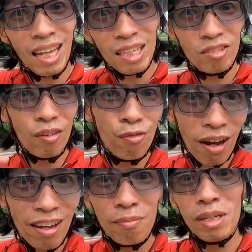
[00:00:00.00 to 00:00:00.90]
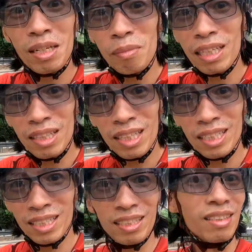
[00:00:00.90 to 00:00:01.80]
the extra
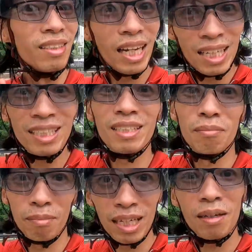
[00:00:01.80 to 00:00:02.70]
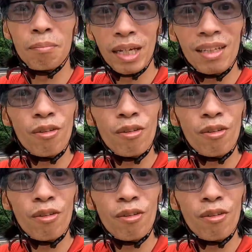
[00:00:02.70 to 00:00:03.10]
5mm does make a big